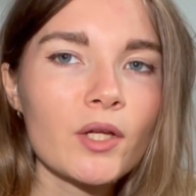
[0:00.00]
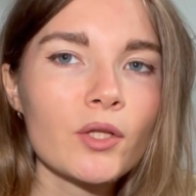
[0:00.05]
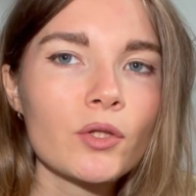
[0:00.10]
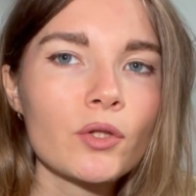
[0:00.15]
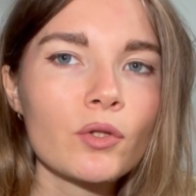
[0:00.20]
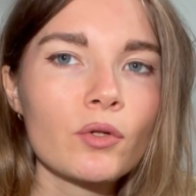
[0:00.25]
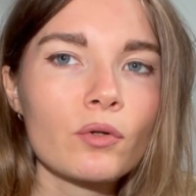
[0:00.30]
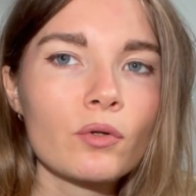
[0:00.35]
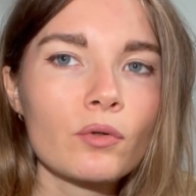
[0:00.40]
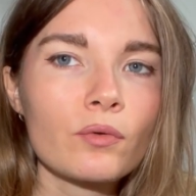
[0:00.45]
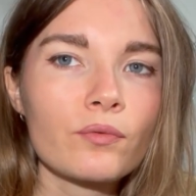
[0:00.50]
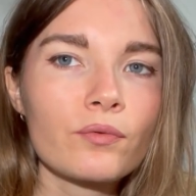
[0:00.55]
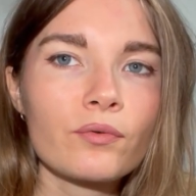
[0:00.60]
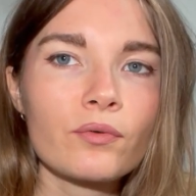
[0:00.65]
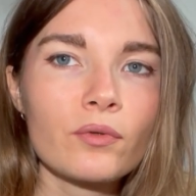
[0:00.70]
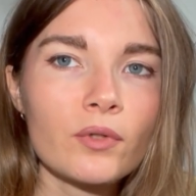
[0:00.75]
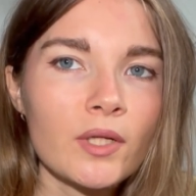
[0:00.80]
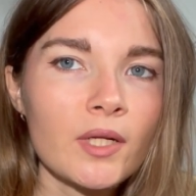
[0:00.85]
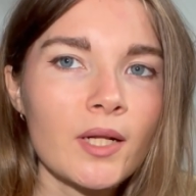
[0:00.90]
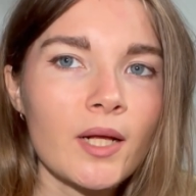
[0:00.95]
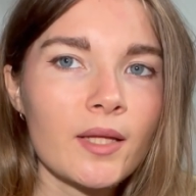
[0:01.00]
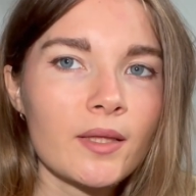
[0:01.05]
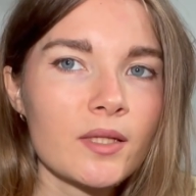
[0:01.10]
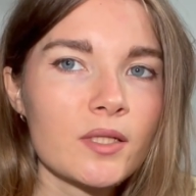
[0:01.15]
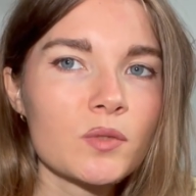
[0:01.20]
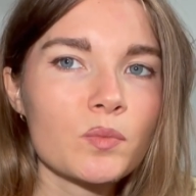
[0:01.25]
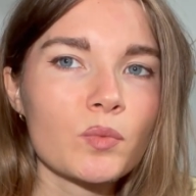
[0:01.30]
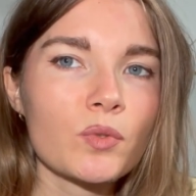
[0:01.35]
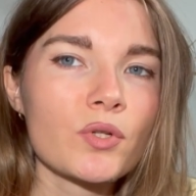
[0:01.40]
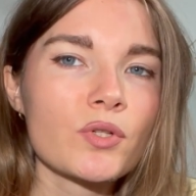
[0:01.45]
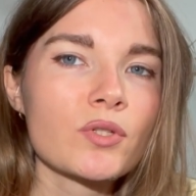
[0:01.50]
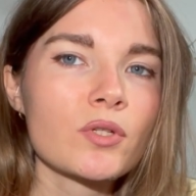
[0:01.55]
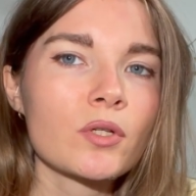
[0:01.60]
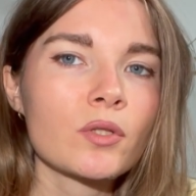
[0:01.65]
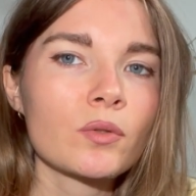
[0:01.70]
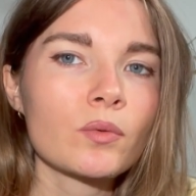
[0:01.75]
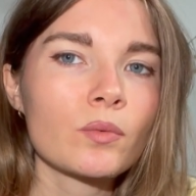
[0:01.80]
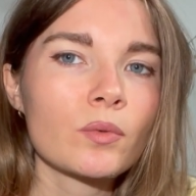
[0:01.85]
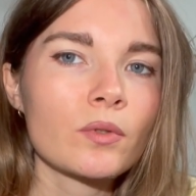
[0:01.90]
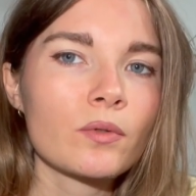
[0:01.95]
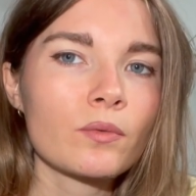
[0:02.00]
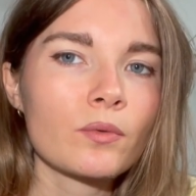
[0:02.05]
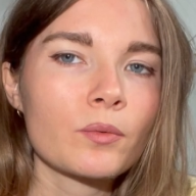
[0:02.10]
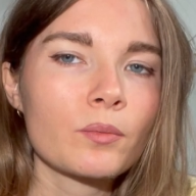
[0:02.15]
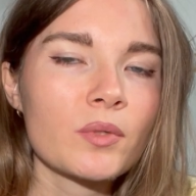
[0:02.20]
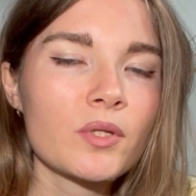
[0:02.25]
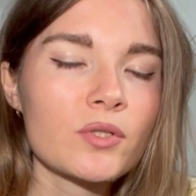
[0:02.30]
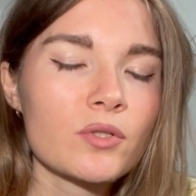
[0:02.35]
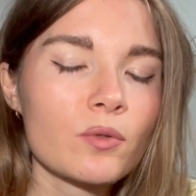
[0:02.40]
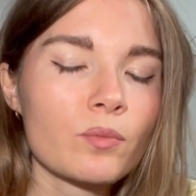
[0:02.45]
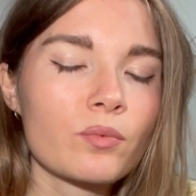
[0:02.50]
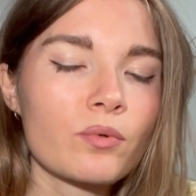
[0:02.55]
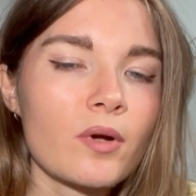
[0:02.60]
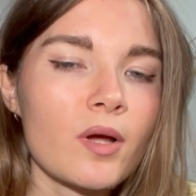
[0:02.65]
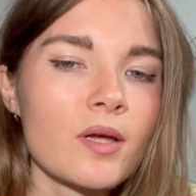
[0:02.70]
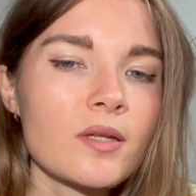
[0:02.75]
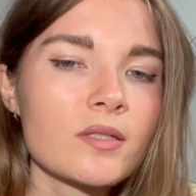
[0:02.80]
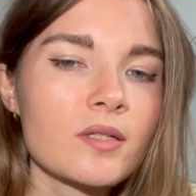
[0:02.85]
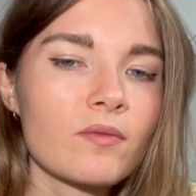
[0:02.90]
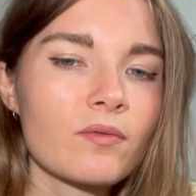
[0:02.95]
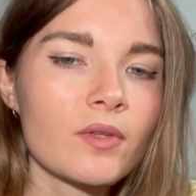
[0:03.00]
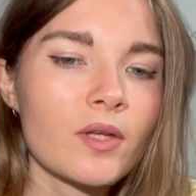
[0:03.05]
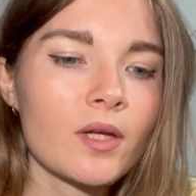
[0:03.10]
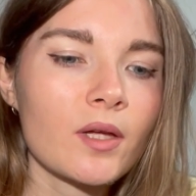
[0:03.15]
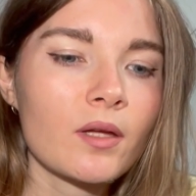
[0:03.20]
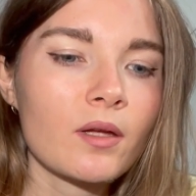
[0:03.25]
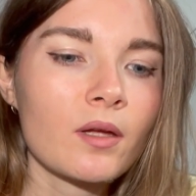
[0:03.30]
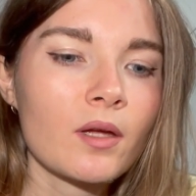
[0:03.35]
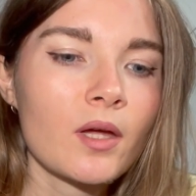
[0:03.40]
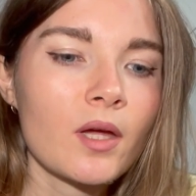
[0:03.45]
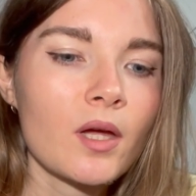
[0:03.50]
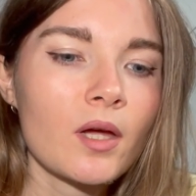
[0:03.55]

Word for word: know fully like this person would be surprised if they